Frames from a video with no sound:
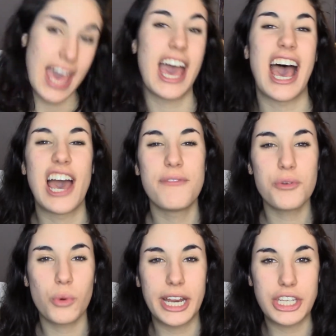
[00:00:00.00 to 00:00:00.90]
I've been
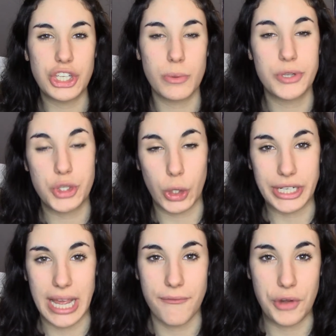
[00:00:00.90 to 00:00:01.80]
wanting to do a story
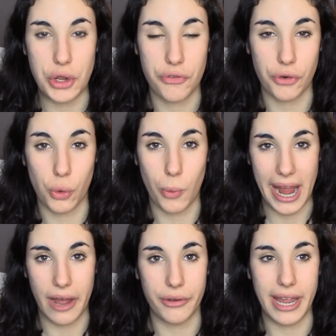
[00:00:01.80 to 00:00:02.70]
time video for a
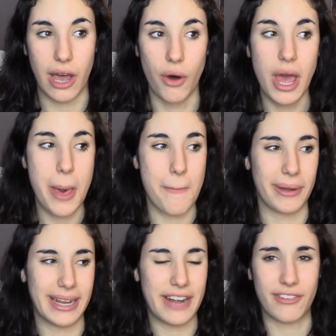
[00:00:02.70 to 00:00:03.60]
while now, but
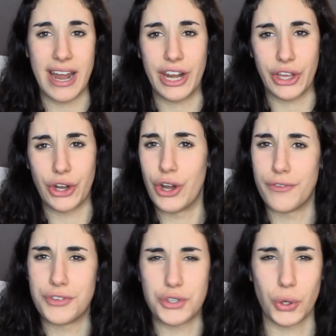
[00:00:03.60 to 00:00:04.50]
I never had a good enough
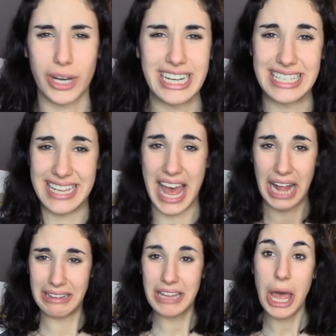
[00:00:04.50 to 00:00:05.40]
story to
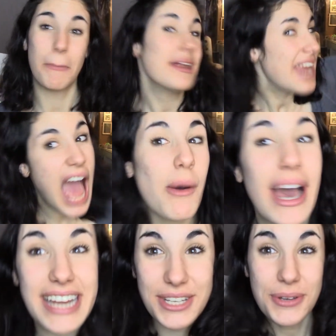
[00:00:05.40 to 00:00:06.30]
tell. But now
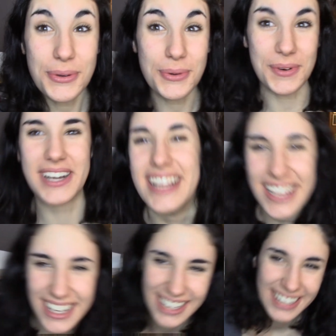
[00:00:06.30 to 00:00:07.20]
I
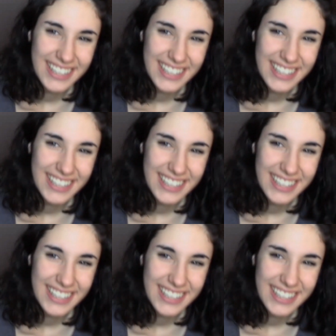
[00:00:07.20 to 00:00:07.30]
do!